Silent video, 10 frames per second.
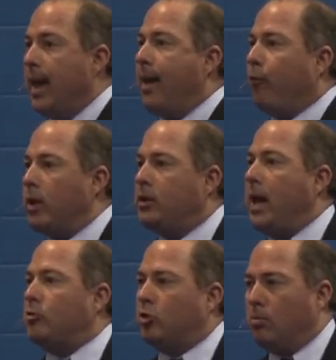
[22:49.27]
Every
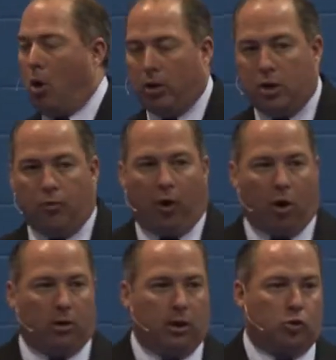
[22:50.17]
testimony you've
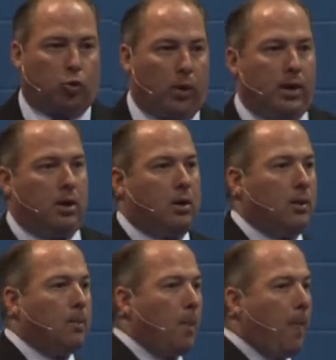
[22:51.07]
heard this week
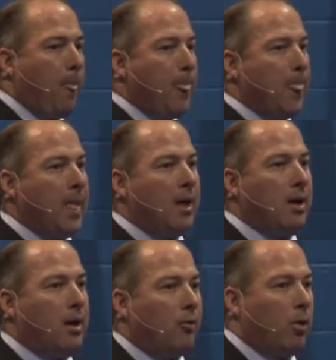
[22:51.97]

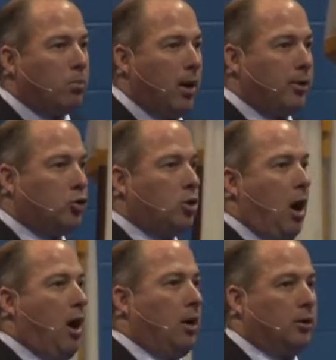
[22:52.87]
from Brother
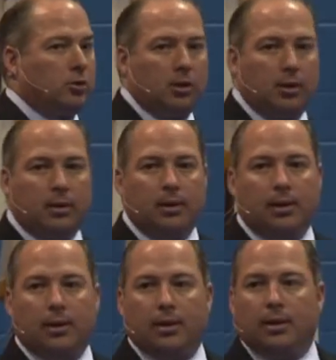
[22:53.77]
Charles,
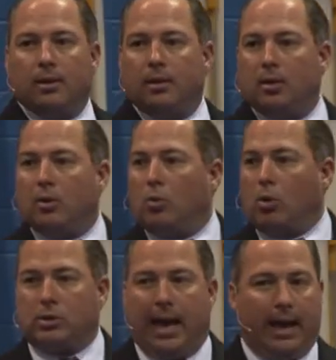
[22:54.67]

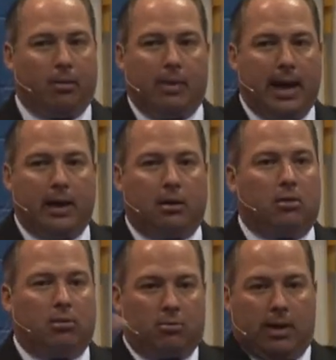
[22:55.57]
where's Adam at?
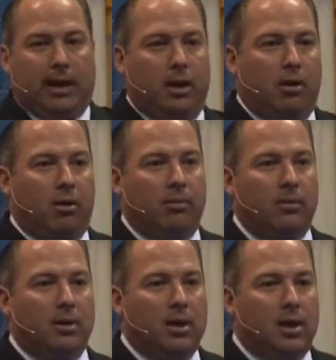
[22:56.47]
Right here.
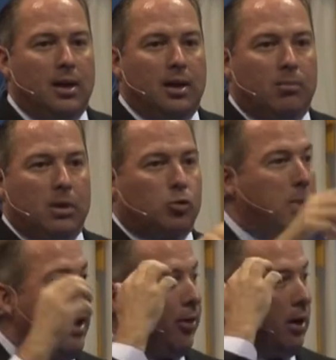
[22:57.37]
And Miss
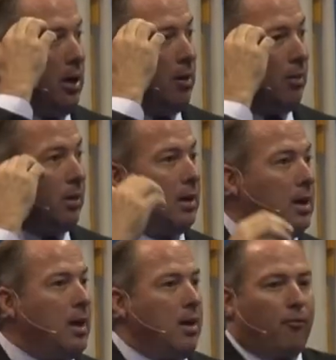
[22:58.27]
Bethany.
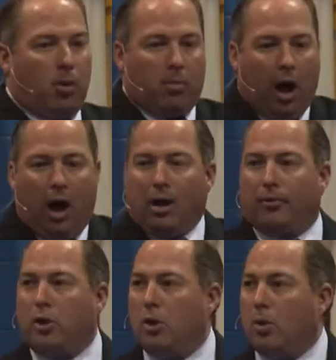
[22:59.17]
From all
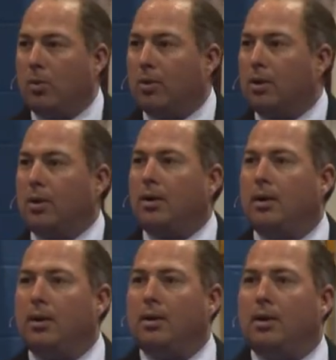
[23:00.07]
of you,
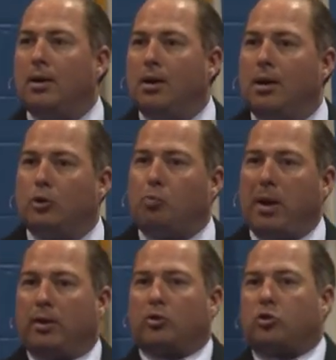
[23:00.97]
it's
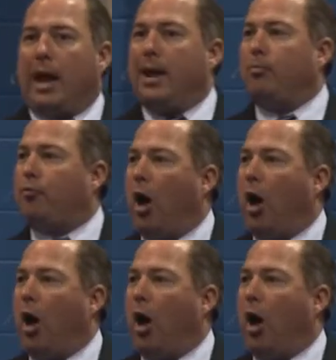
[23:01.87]
been the same